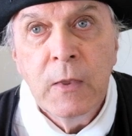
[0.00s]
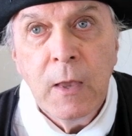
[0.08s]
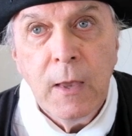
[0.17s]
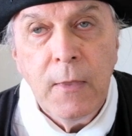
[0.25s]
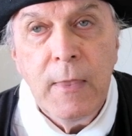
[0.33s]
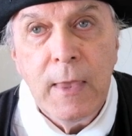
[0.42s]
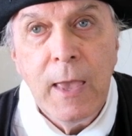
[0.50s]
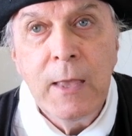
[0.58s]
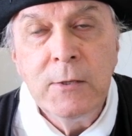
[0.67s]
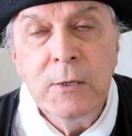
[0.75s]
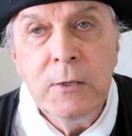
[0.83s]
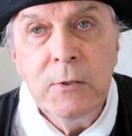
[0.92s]
In the
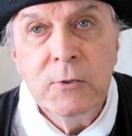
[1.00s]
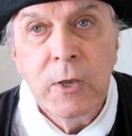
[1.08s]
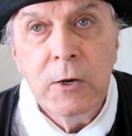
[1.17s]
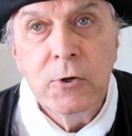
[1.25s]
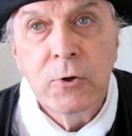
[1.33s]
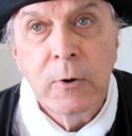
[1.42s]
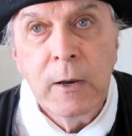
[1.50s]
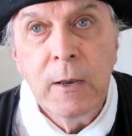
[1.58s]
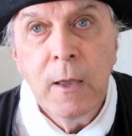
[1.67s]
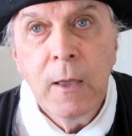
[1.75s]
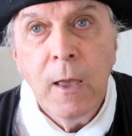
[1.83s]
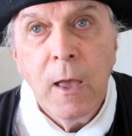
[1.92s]
18th
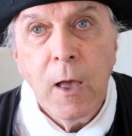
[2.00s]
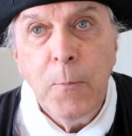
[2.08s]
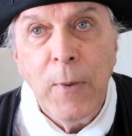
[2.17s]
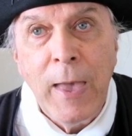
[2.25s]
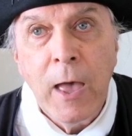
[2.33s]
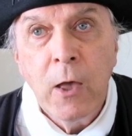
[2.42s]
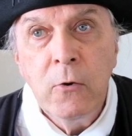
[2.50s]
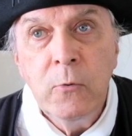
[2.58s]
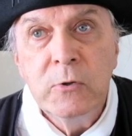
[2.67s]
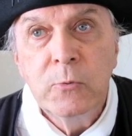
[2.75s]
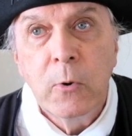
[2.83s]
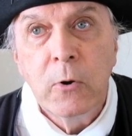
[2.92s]
century, a pound
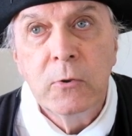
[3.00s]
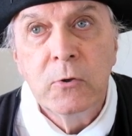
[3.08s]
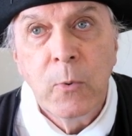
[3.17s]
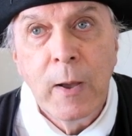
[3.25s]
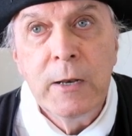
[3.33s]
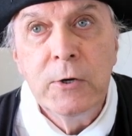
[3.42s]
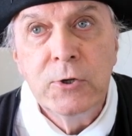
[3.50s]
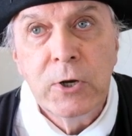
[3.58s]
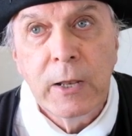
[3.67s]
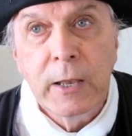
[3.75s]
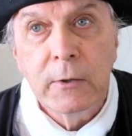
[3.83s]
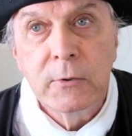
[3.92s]
was worth 20
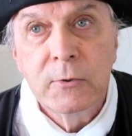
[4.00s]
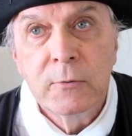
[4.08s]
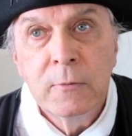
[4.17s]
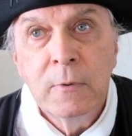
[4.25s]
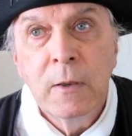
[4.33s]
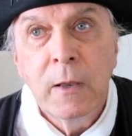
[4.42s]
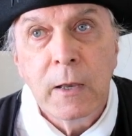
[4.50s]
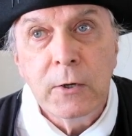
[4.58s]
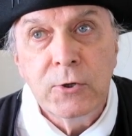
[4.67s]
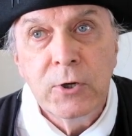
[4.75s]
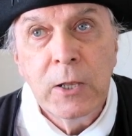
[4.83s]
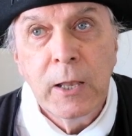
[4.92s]
shillings. A
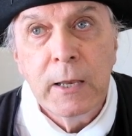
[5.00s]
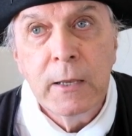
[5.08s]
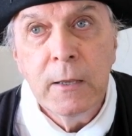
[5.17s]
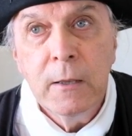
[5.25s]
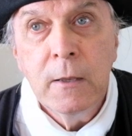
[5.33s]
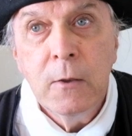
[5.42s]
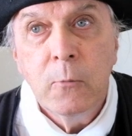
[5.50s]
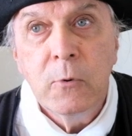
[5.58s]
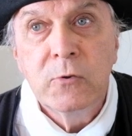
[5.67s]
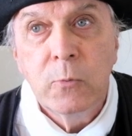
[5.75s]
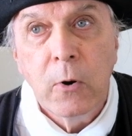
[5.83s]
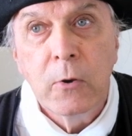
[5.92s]
shilling
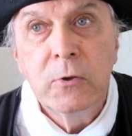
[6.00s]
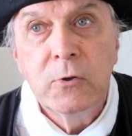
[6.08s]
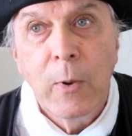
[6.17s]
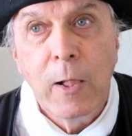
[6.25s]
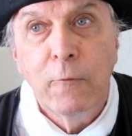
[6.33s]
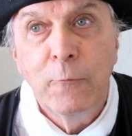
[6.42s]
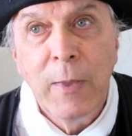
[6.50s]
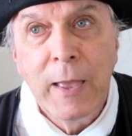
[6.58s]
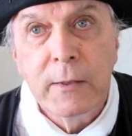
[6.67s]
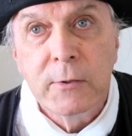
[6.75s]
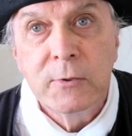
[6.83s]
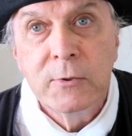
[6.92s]
was worth 12
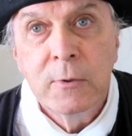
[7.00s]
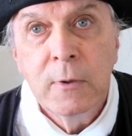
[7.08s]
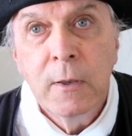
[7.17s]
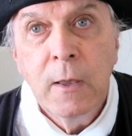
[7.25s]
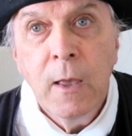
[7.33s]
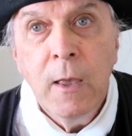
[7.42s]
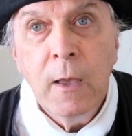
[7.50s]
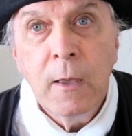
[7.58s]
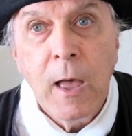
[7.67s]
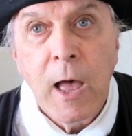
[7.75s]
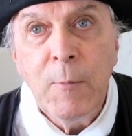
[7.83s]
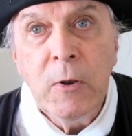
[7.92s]
pence.
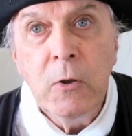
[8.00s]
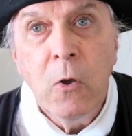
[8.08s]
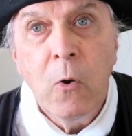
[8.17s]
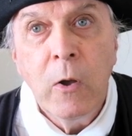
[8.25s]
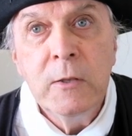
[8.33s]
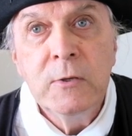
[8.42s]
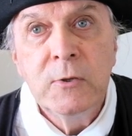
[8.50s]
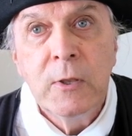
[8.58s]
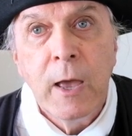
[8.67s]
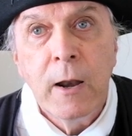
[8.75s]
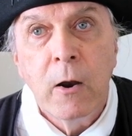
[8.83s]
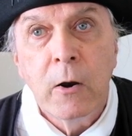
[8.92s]
Common coins
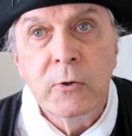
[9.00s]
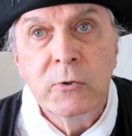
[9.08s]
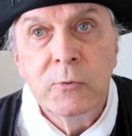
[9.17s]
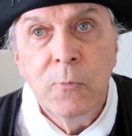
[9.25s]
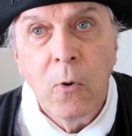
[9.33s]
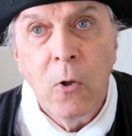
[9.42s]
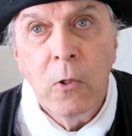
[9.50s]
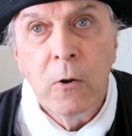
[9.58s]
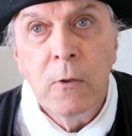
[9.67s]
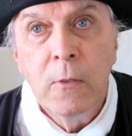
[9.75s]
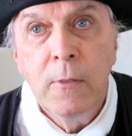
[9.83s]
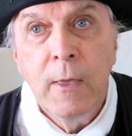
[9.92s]
that are
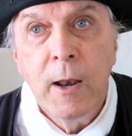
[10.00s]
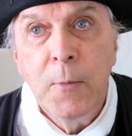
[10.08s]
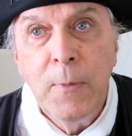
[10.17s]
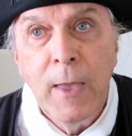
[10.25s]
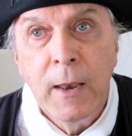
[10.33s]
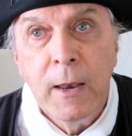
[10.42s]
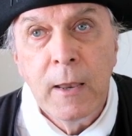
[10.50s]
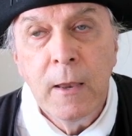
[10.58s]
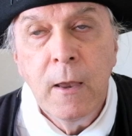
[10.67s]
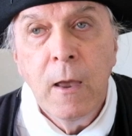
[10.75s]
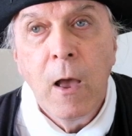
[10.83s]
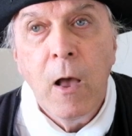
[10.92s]
smaller than a penny
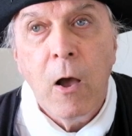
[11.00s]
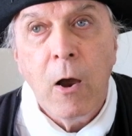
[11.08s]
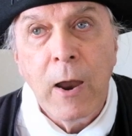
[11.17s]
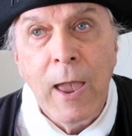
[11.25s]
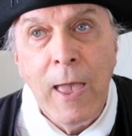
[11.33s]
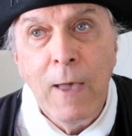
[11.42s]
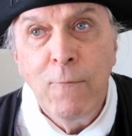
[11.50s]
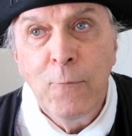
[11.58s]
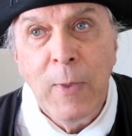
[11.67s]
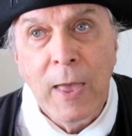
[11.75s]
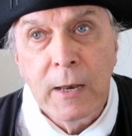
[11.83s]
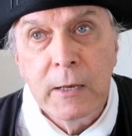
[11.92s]
are
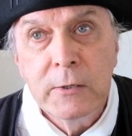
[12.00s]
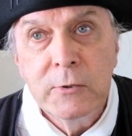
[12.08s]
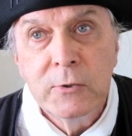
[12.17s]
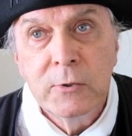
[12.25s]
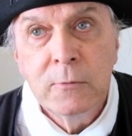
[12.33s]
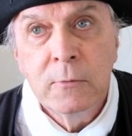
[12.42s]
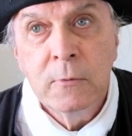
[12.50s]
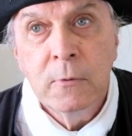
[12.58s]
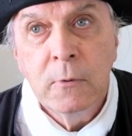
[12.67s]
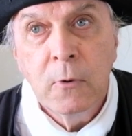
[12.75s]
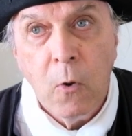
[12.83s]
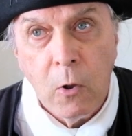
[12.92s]
half pennies,
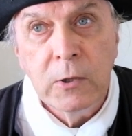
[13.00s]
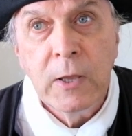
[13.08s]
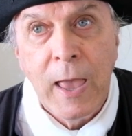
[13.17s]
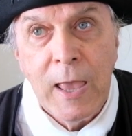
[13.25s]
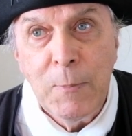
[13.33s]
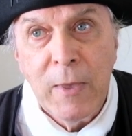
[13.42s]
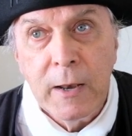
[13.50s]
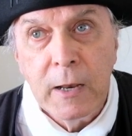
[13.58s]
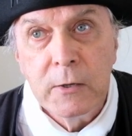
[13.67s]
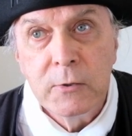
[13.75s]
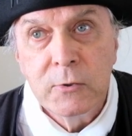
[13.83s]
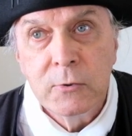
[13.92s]
called
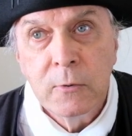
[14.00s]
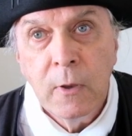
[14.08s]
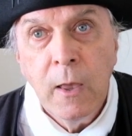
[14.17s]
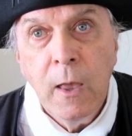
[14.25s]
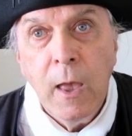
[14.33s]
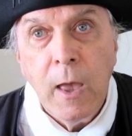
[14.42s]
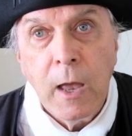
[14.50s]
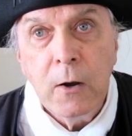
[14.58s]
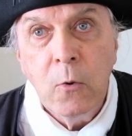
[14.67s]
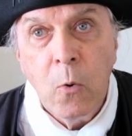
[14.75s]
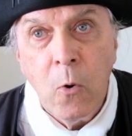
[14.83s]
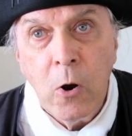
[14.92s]
halfpennies,
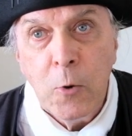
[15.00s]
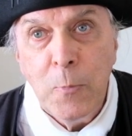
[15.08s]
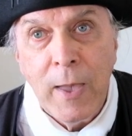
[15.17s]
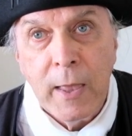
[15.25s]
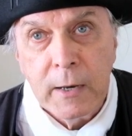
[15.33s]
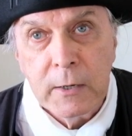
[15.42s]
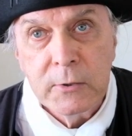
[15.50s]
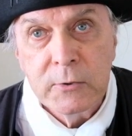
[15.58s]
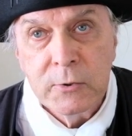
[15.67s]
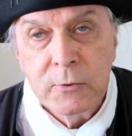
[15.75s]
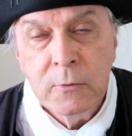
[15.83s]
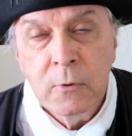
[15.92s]
and quarter
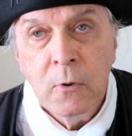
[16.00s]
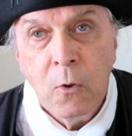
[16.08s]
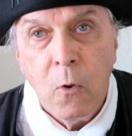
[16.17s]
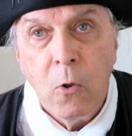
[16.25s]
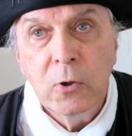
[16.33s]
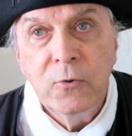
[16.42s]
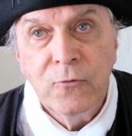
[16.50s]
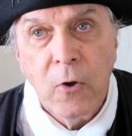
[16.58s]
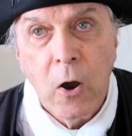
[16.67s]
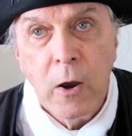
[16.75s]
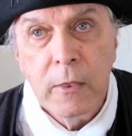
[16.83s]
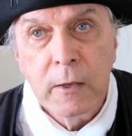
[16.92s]
pennies, called
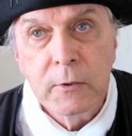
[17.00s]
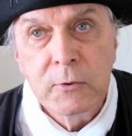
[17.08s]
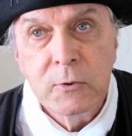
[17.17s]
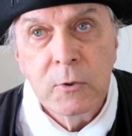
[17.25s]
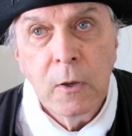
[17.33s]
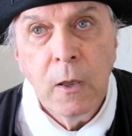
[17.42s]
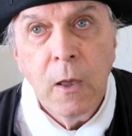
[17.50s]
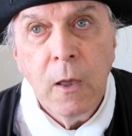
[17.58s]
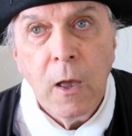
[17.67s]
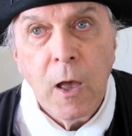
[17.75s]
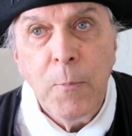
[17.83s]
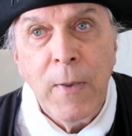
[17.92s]
farthings.
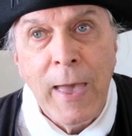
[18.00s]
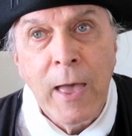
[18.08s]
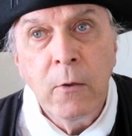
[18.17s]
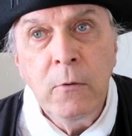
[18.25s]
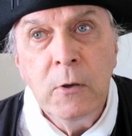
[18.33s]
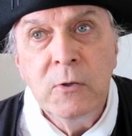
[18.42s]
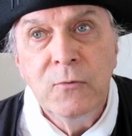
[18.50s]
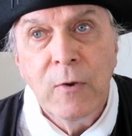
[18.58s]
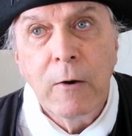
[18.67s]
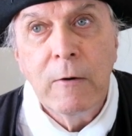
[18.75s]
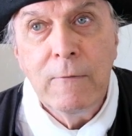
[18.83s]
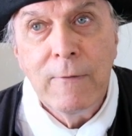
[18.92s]
A pound is
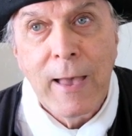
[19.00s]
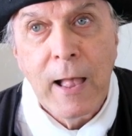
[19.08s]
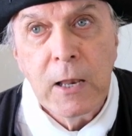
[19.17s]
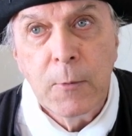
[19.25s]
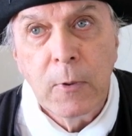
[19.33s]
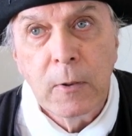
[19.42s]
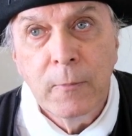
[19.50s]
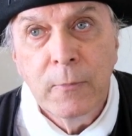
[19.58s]
very valuable.